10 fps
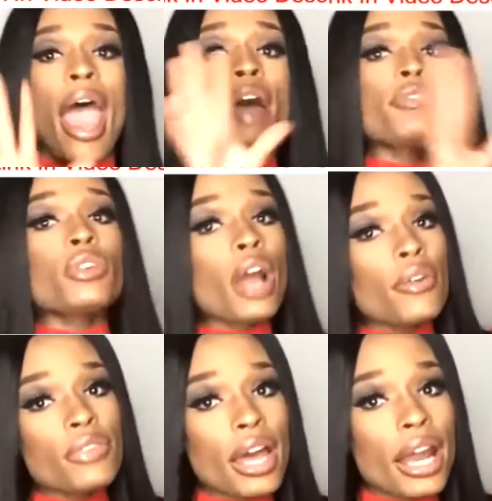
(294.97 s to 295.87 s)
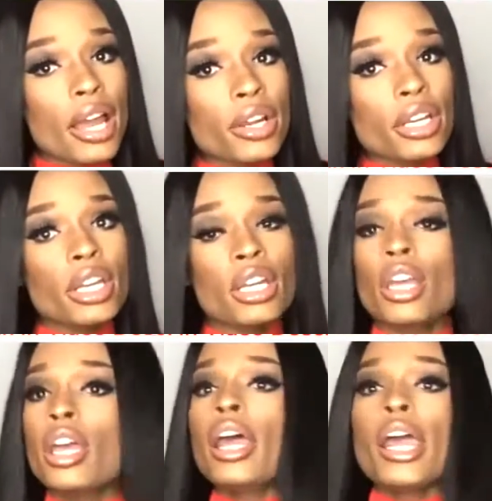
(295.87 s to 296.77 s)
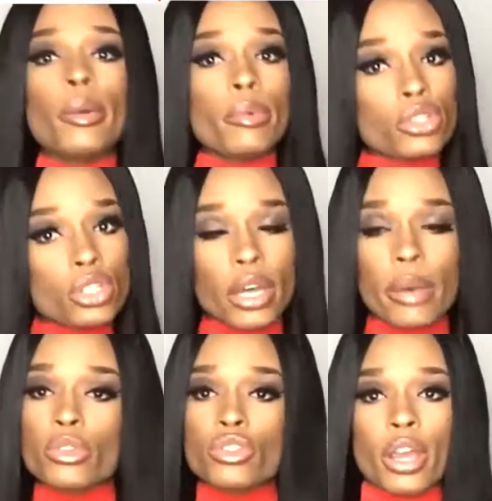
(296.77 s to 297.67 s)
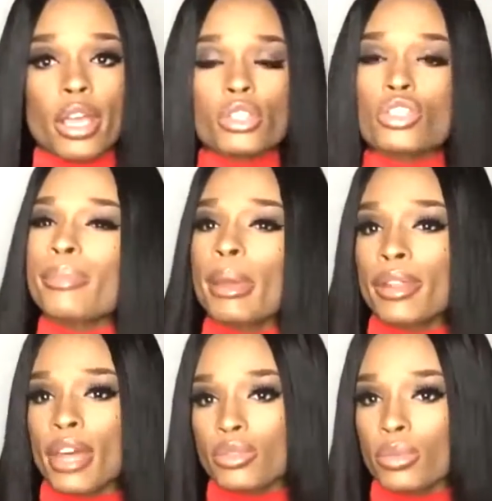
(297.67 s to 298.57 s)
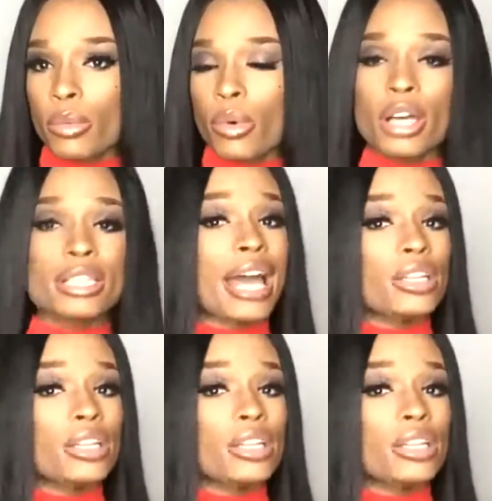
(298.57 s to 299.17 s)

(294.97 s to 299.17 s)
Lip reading: After I flat ironed it, it was great. So maybe that's what it was.